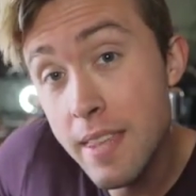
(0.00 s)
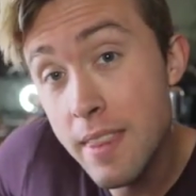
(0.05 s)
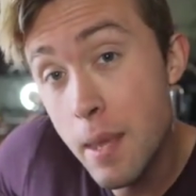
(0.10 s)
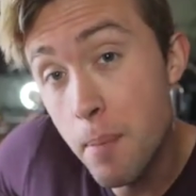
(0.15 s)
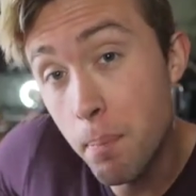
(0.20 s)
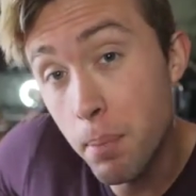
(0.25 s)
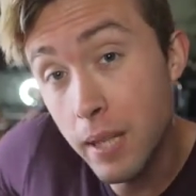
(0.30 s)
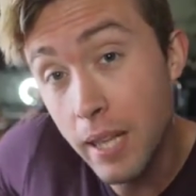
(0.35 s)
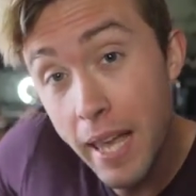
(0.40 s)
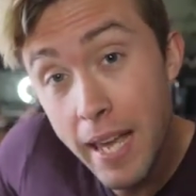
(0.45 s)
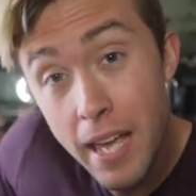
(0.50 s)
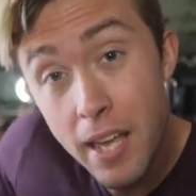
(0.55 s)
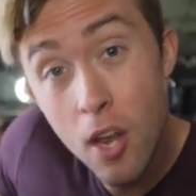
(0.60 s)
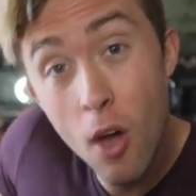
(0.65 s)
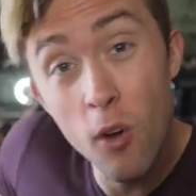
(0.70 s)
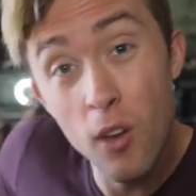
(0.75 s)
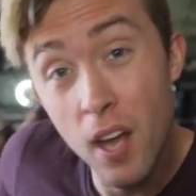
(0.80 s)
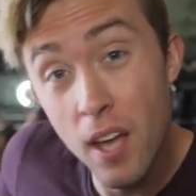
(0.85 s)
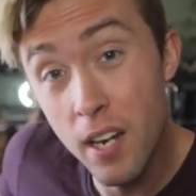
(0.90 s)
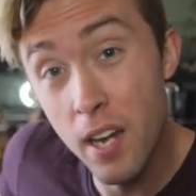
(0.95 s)
and then play a
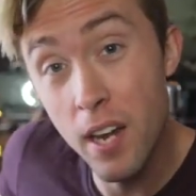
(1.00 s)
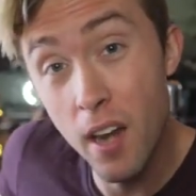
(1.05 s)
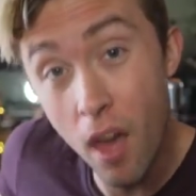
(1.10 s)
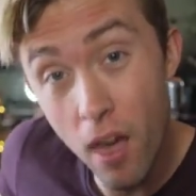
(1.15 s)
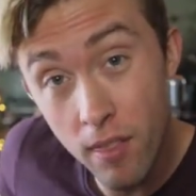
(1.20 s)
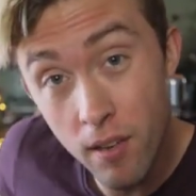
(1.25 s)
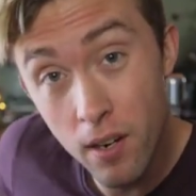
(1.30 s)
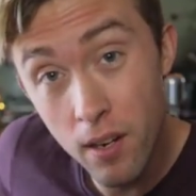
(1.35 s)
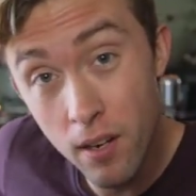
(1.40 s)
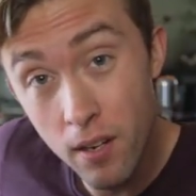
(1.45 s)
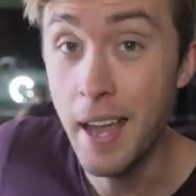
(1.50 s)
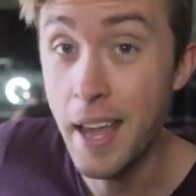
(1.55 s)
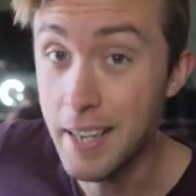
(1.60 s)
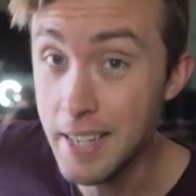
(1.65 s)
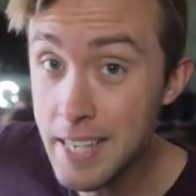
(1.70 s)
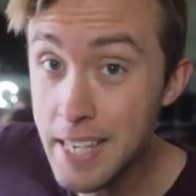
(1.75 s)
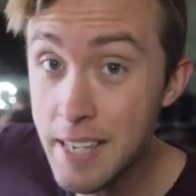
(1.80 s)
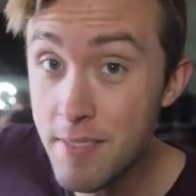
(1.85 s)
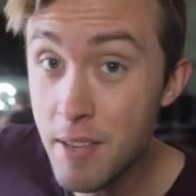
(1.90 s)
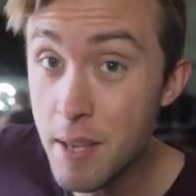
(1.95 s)
note on another,
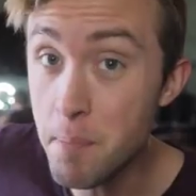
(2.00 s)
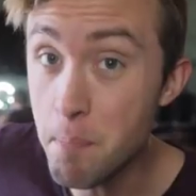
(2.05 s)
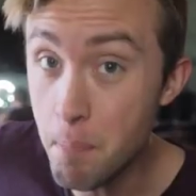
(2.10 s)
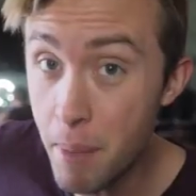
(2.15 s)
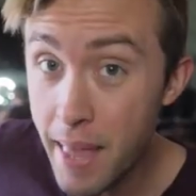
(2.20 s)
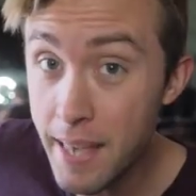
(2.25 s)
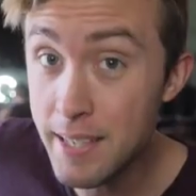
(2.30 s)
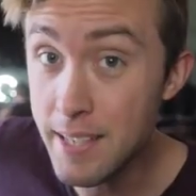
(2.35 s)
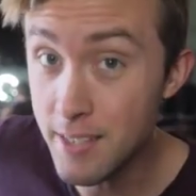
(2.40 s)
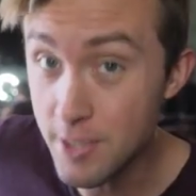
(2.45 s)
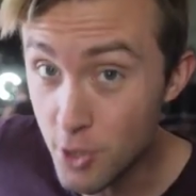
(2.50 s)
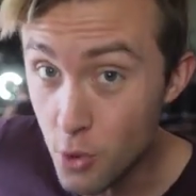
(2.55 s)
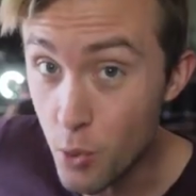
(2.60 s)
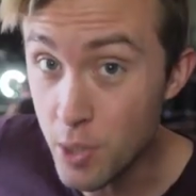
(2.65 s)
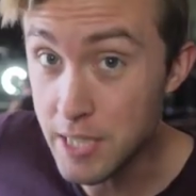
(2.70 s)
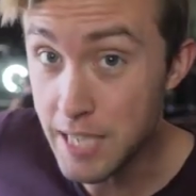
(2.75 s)
and even bend into a